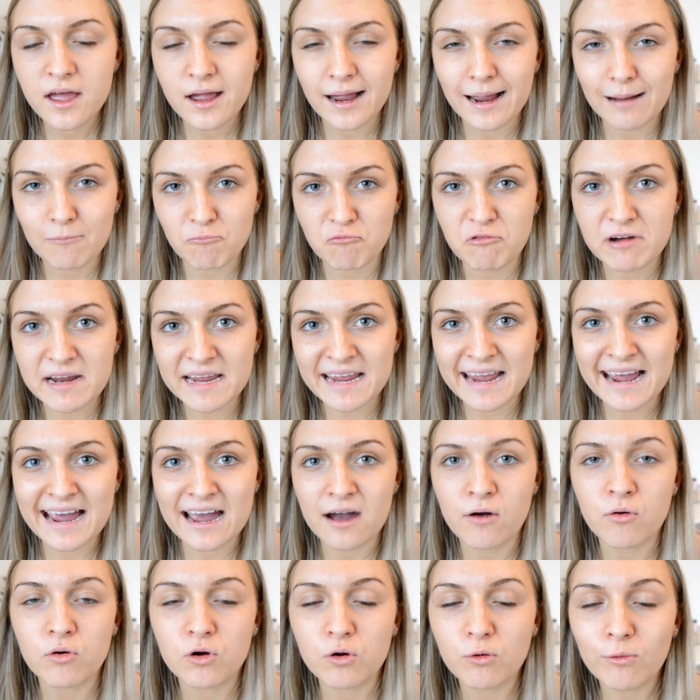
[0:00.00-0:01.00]
and wring it
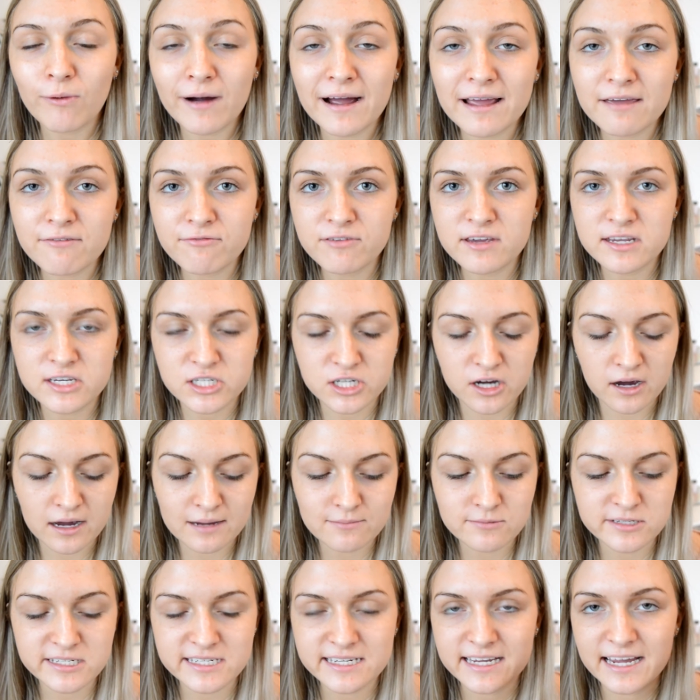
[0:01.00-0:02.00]
out quite a few
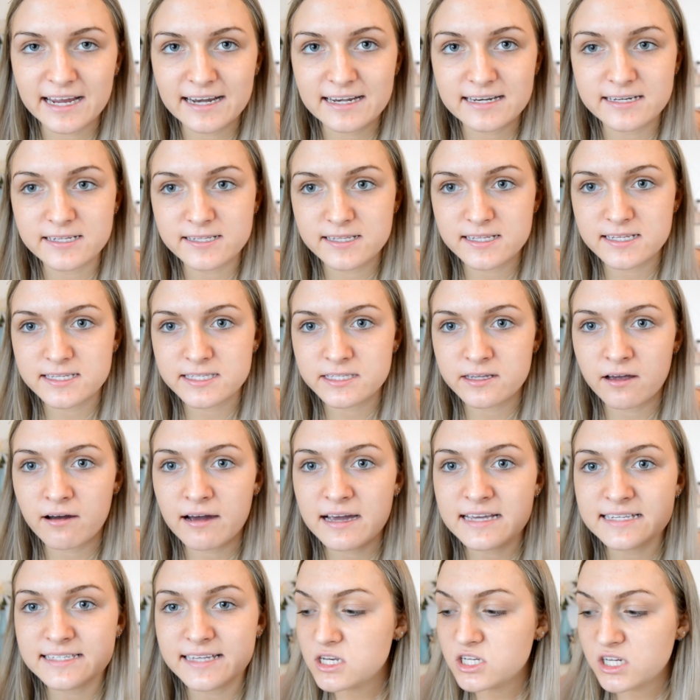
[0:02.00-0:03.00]
times to get it to this size.